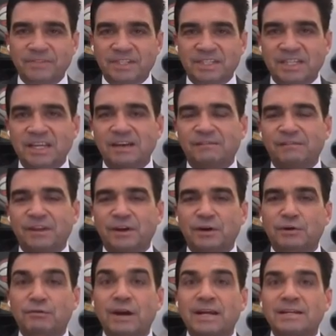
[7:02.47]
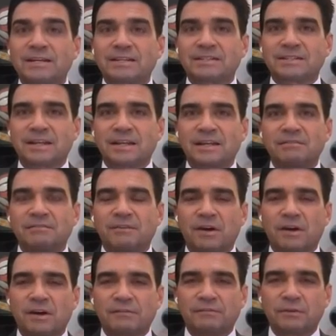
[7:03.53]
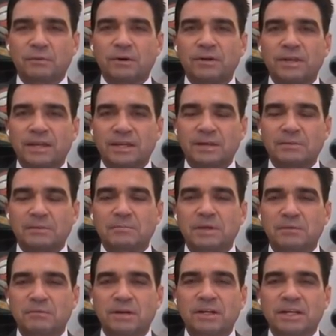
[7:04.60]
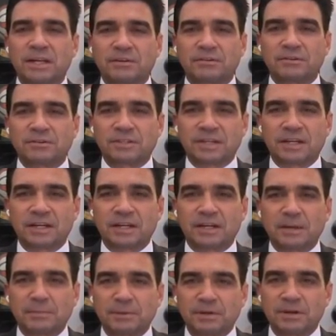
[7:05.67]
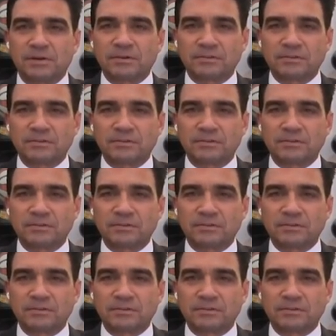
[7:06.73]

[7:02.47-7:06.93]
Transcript: see if their greatness can evolve to where they can be really interesting in a couple years.